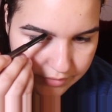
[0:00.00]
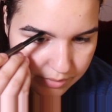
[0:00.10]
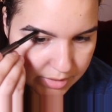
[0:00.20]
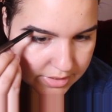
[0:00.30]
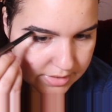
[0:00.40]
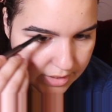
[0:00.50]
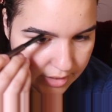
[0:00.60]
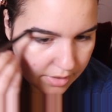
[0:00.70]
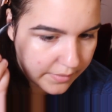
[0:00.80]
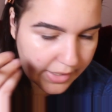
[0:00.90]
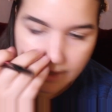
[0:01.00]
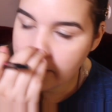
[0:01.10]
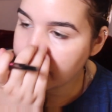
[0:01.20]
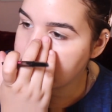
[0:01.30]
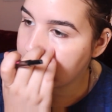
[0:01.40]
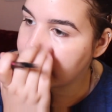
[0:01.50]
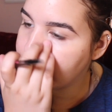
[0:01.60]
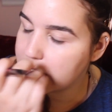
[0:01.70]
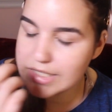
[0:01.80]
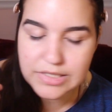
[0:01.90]
everybody's day going? I hope
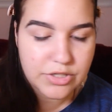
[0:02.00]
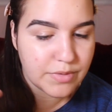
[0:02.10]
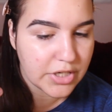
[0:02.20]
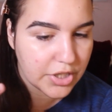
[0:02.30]
everybody's doing